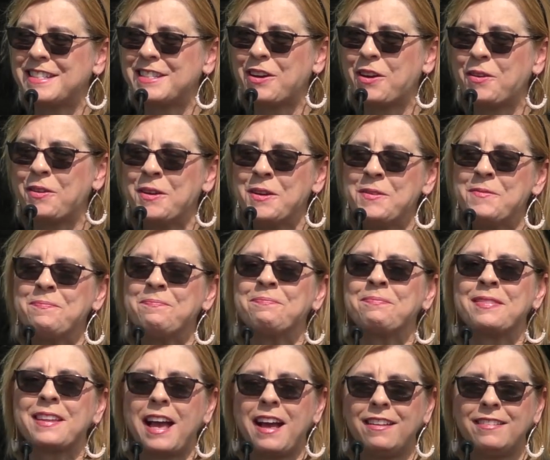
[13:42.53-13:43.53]
So
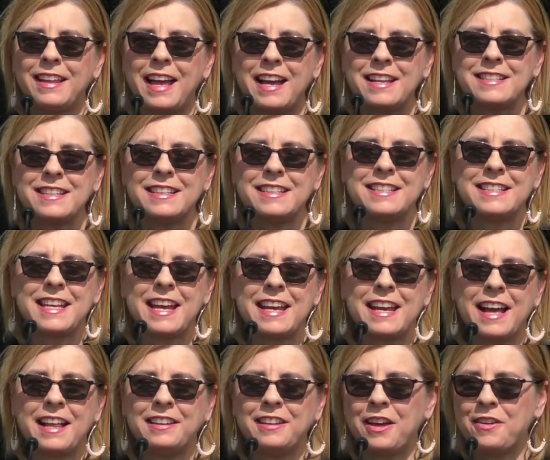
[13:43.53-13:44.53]
I'll uh, lastly say
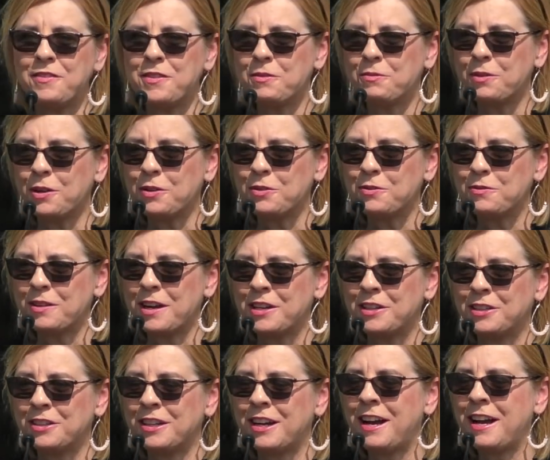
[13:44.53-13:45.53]
I love the
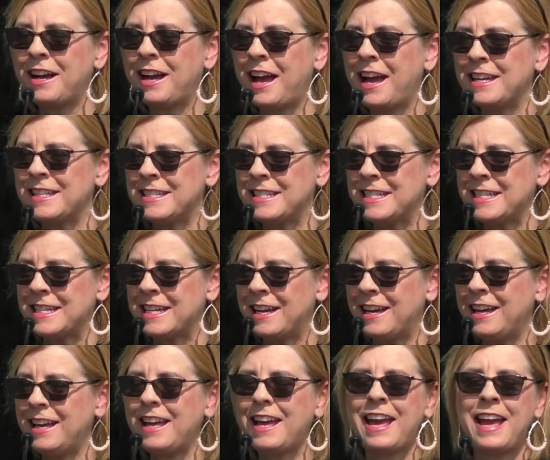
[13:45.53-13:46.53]
Roadrunner uh,
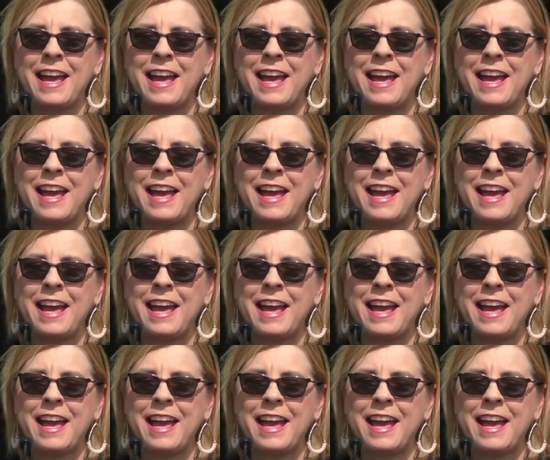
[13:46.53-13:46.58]
idea.